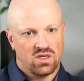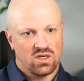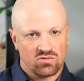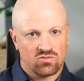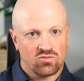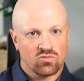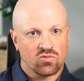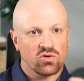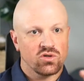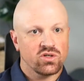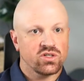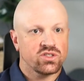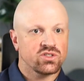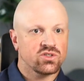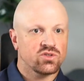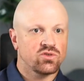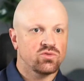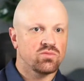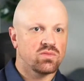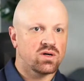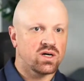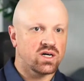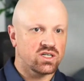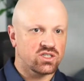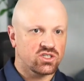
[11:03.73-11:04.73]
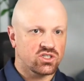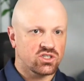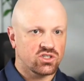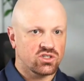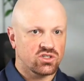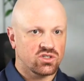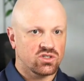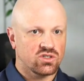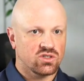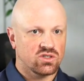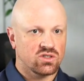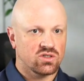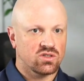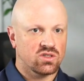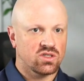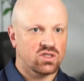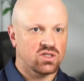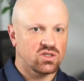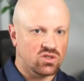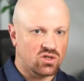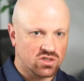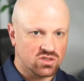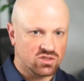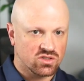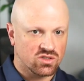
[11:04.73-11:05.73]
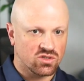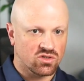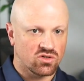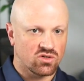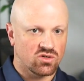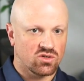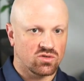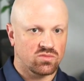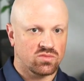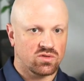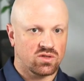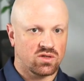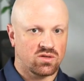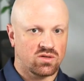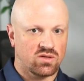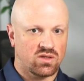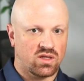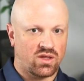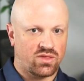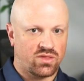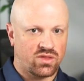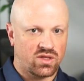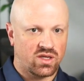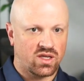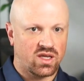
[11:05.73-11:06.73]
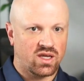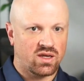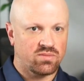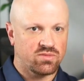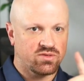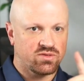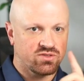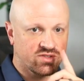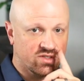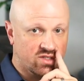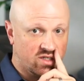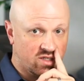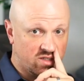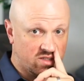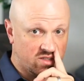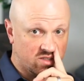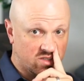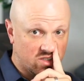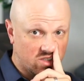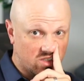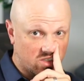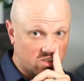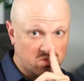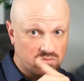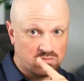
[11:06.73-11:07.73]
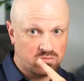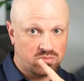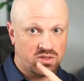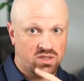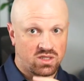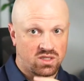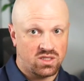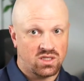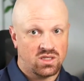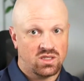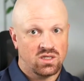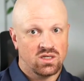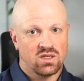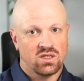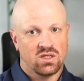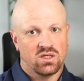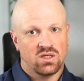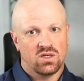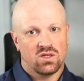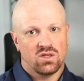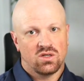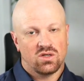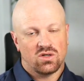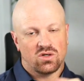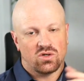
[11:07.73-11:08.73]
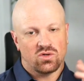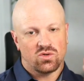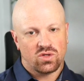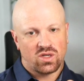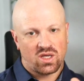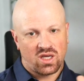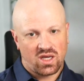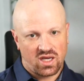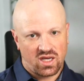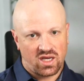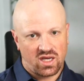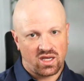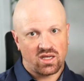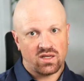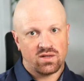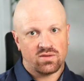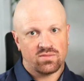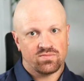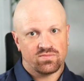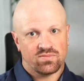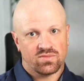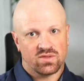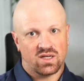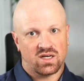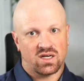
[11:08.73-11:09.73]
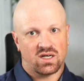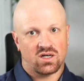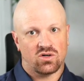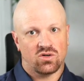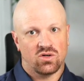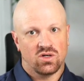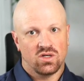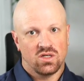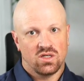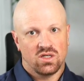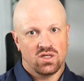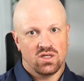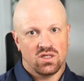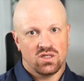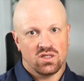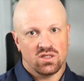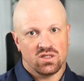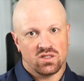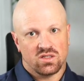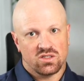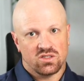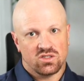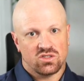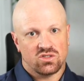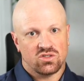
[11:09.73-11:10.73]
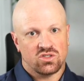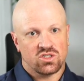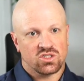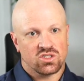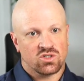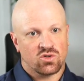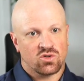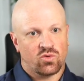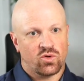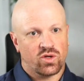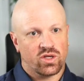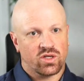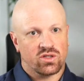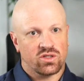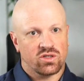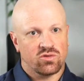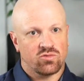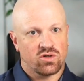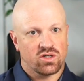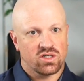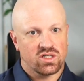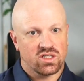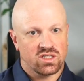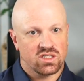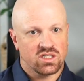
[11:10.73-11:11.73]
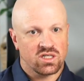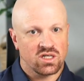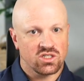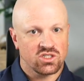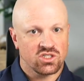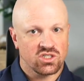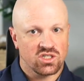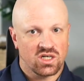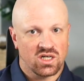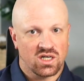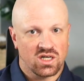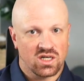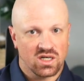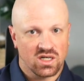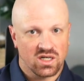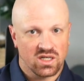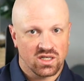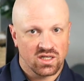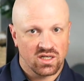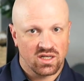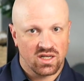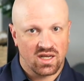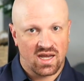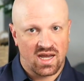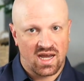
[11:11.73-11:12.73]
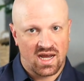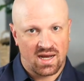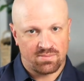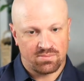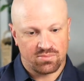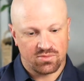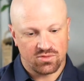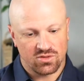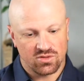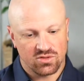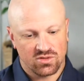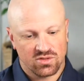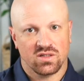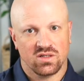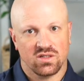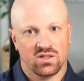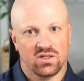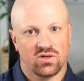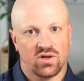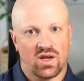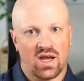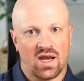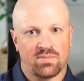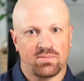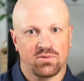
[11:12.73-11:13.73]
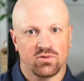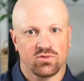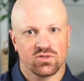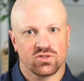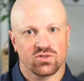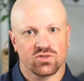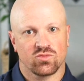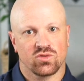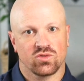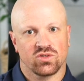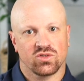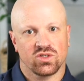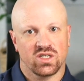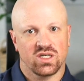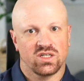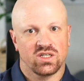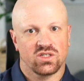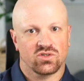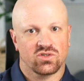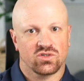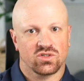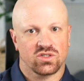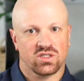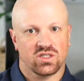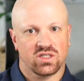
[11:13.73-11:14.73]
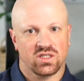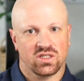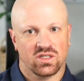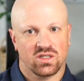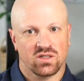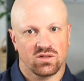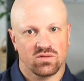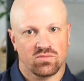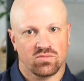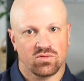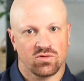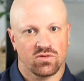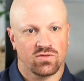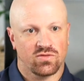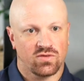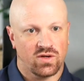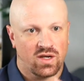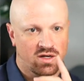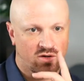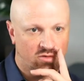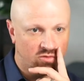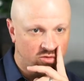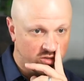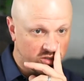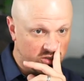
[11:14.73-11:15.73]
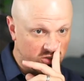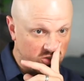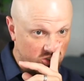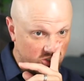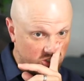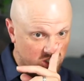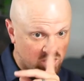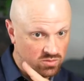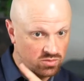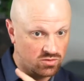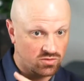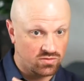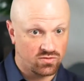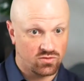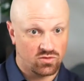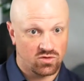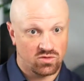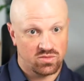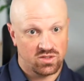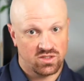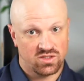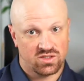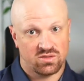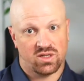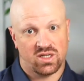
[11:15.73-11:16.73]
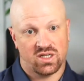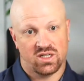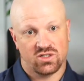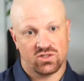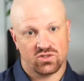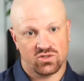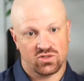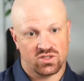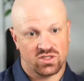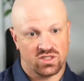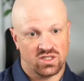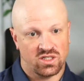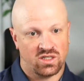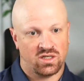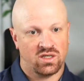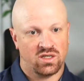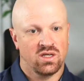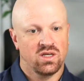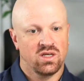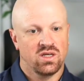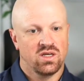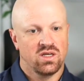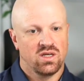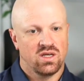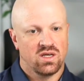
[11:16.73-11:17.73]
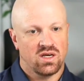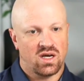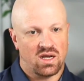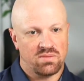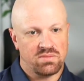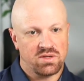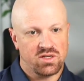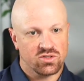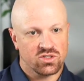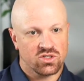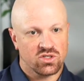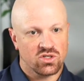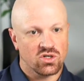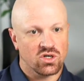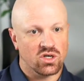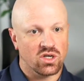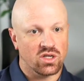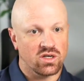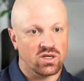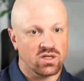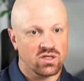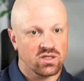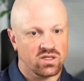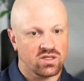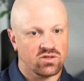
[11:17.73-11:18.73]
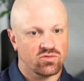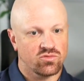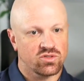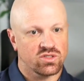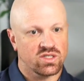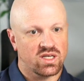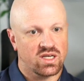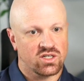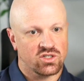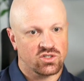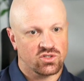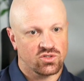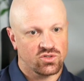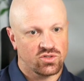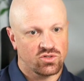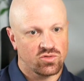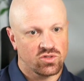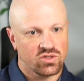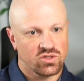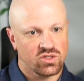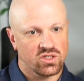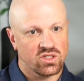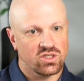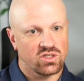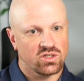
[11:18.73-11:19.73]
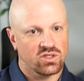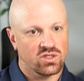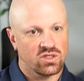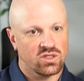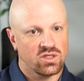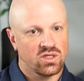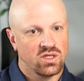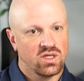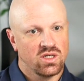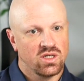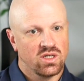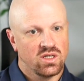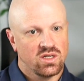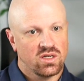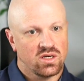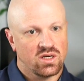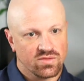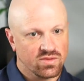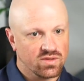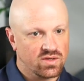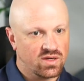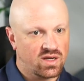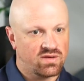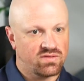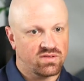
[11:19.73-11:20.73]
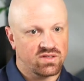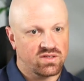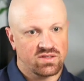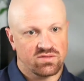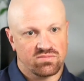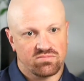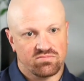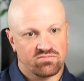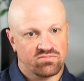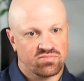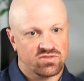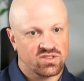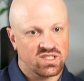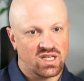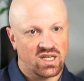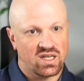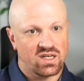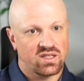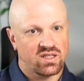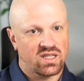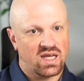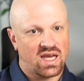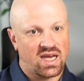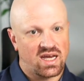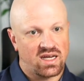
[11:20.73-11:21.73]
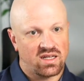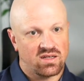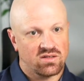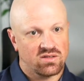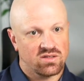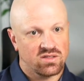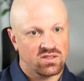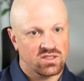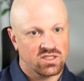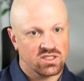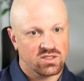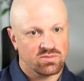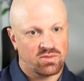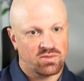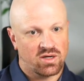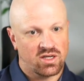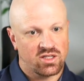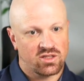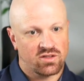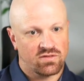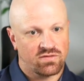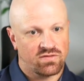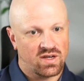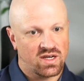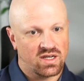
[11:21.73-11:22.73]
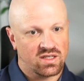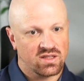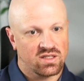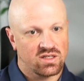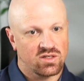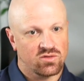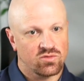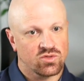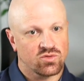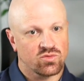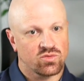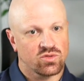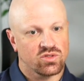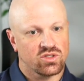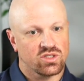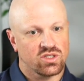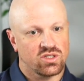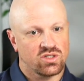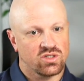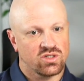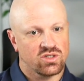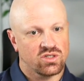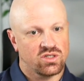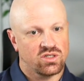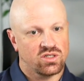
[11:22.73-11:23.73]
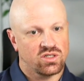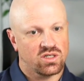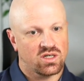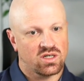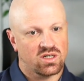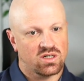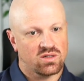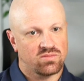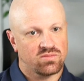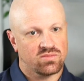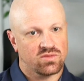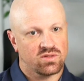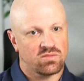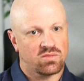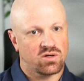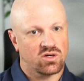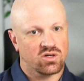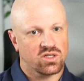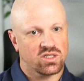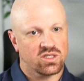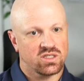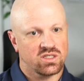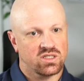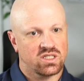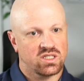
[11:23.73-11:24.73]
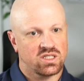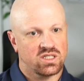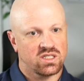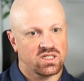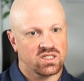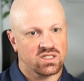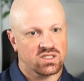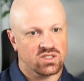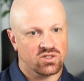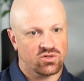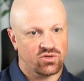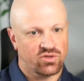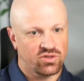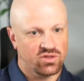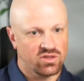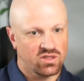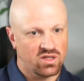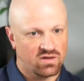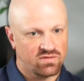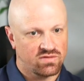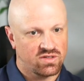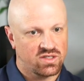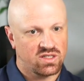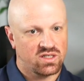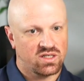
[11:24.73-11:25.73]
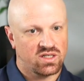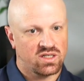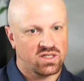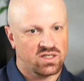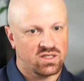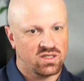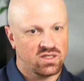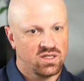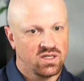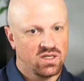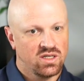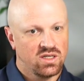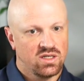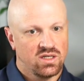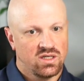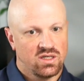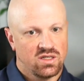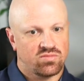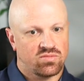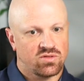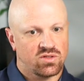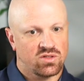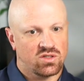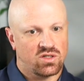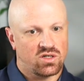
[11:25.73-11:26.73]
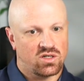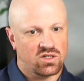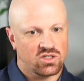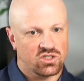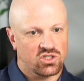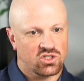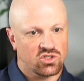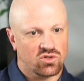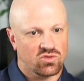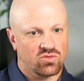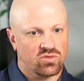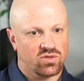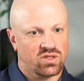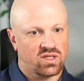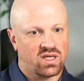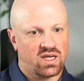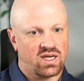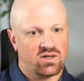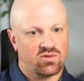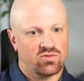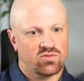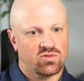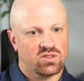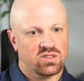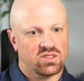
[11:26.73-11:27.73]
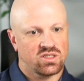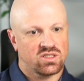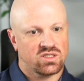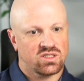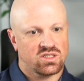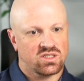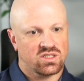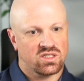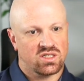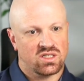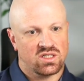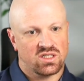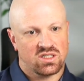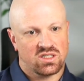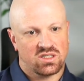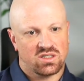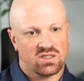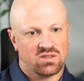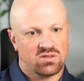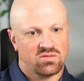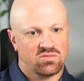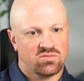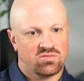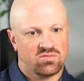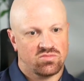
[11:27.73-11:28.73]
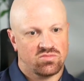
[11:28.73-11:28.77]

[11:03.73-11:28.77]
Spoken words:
worry too much in the long term. I think Amazon is going to be okay. Now, just quickly wanted to touch on Apple. Apple was had a really interesting performance. And by interesting, I mean, it was good. It was actually really good. Having said that, despite the fact that it was really good, the market didn't necessarily love it. And the long and short with that was the